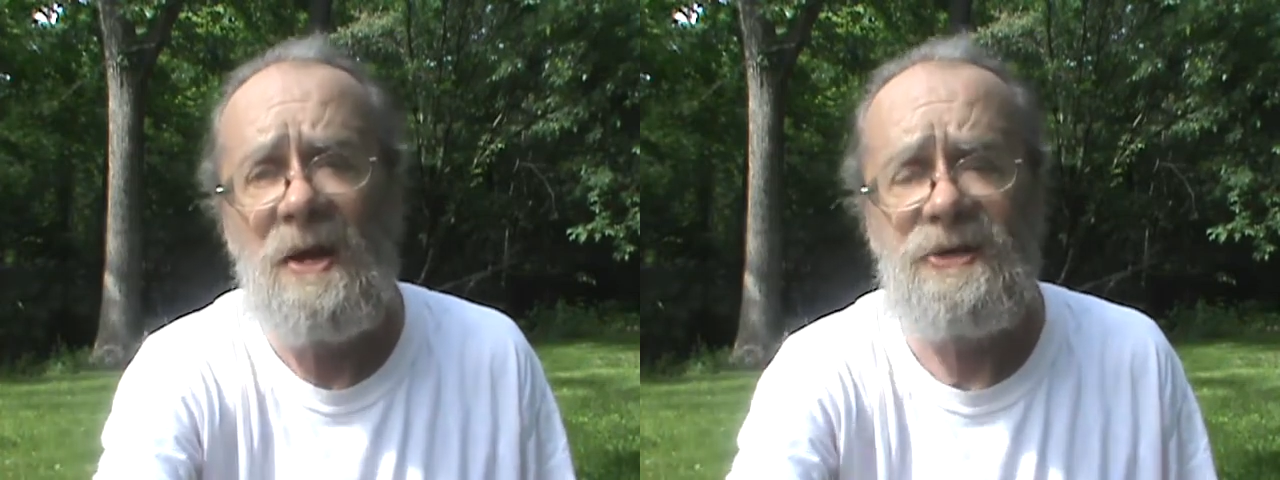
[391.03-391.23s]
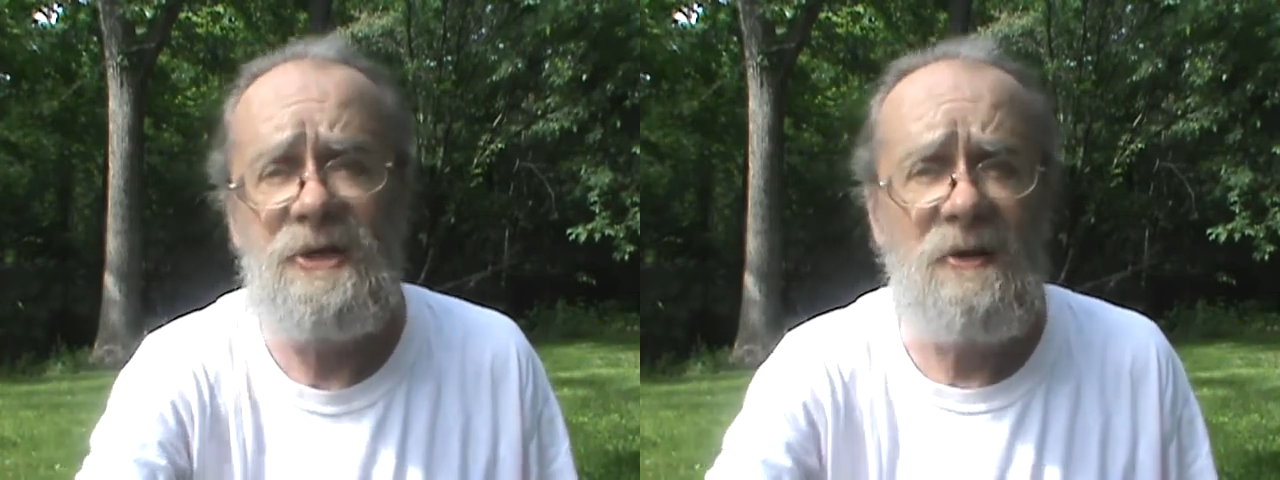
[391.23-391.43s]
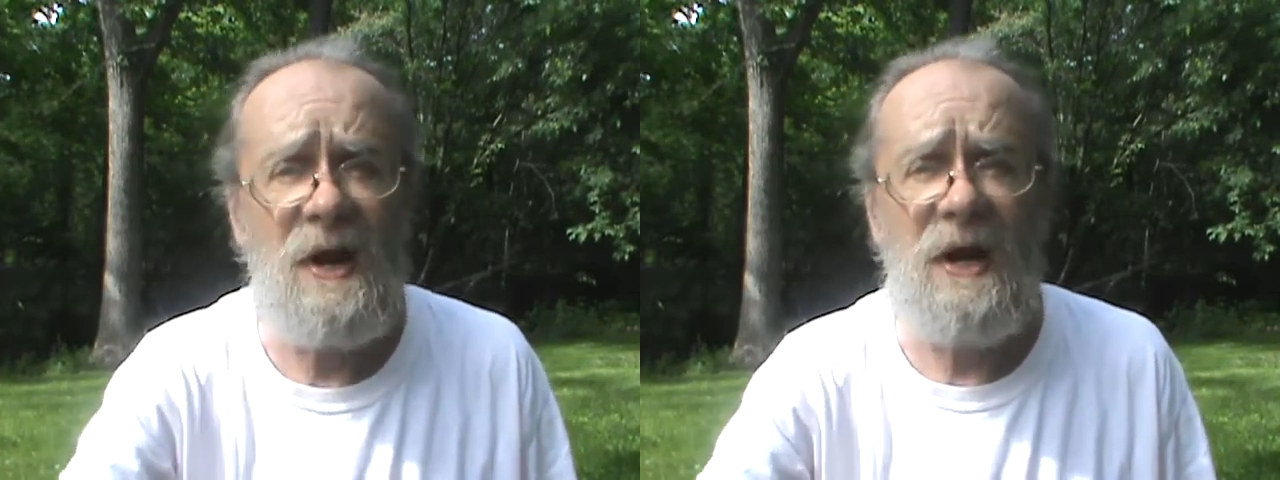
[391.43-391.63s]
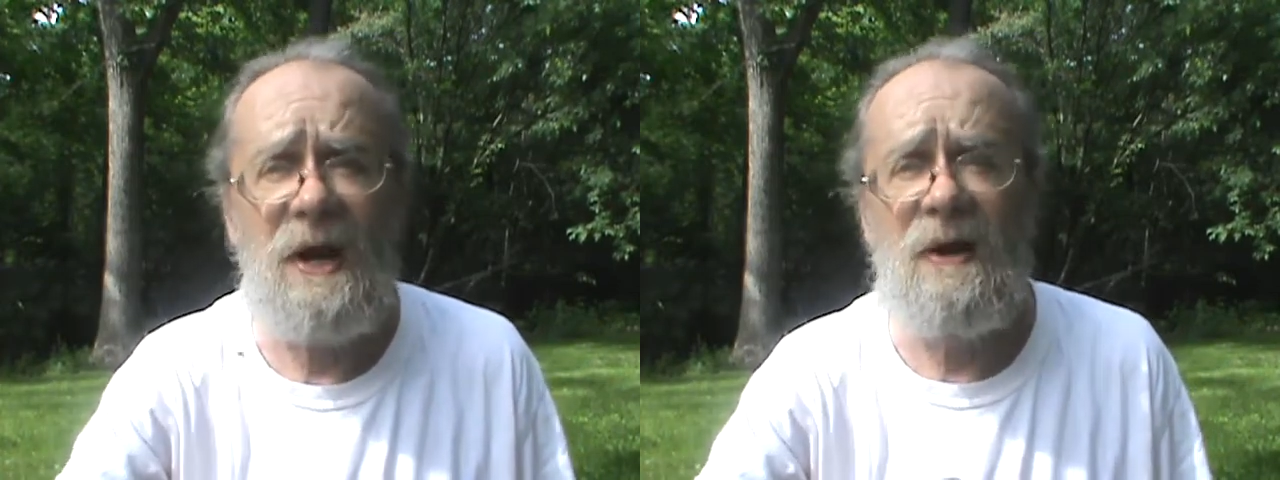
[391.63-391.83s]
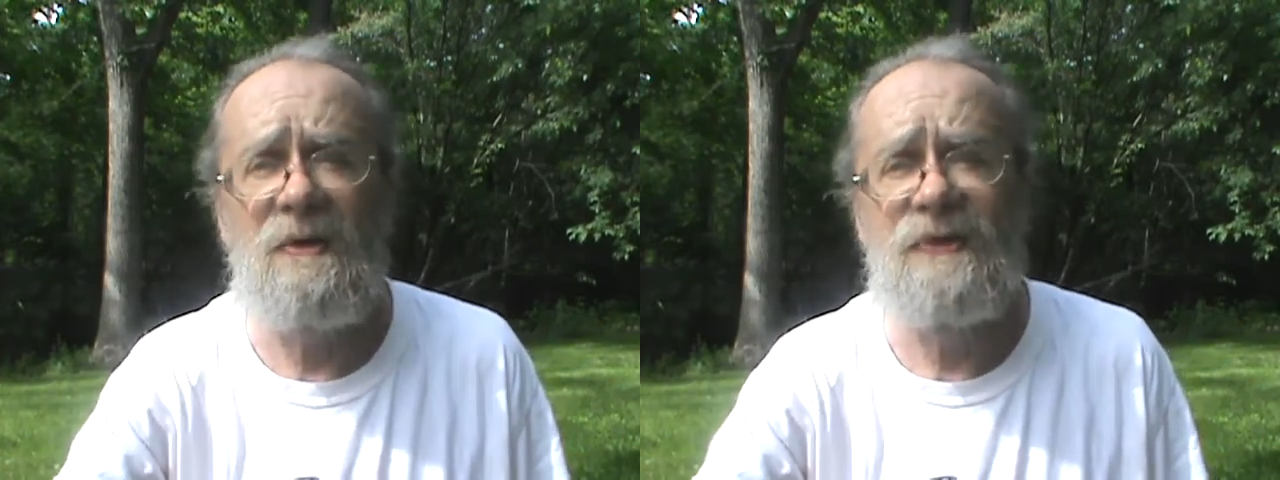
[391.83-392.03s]
Still gonna
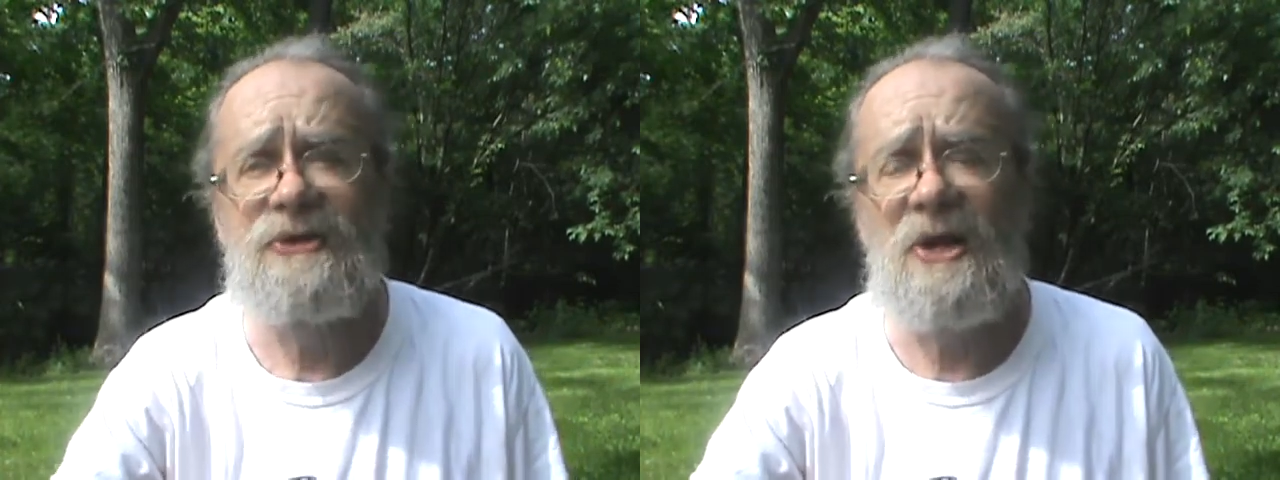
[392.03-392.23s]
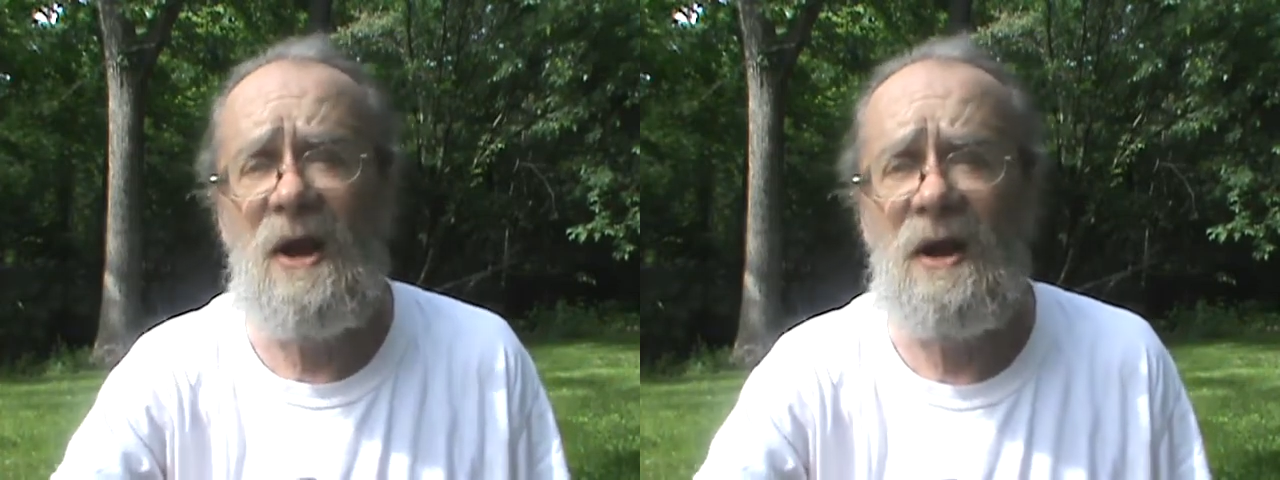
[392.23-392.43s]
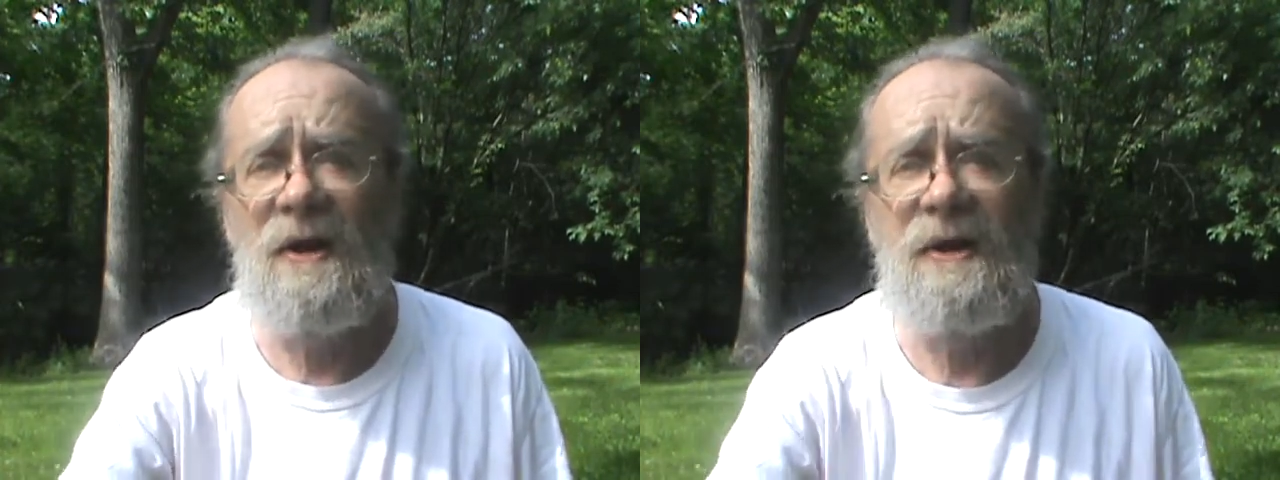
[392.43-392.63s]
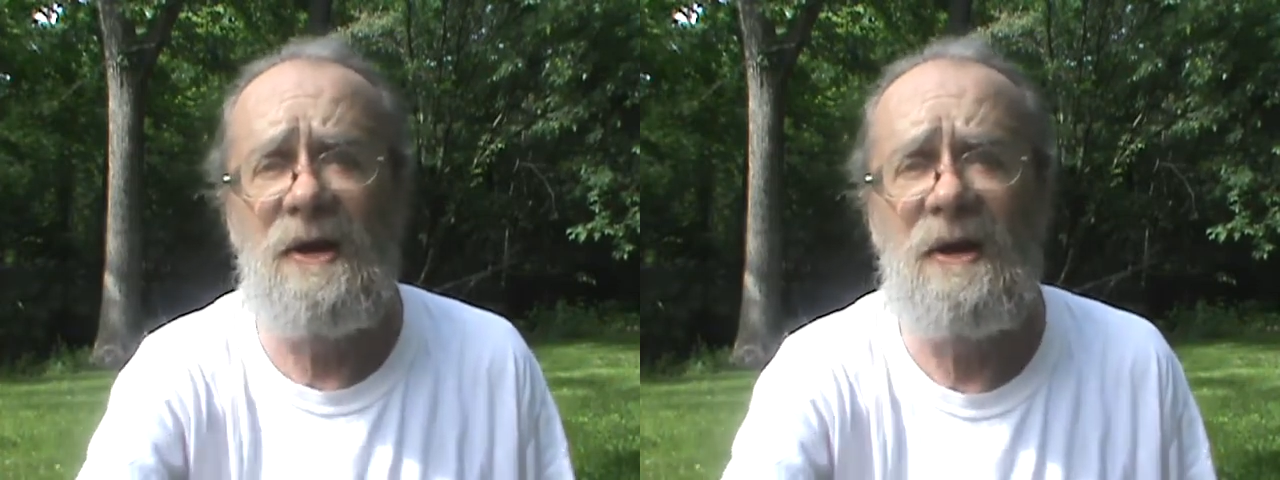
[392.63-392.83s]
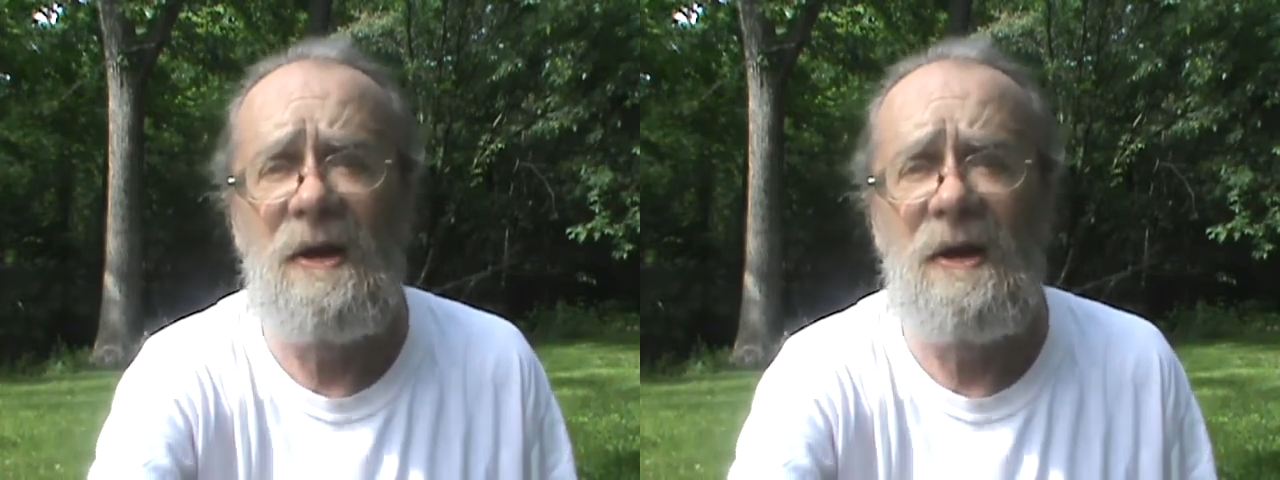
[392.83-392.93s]
get a good solid.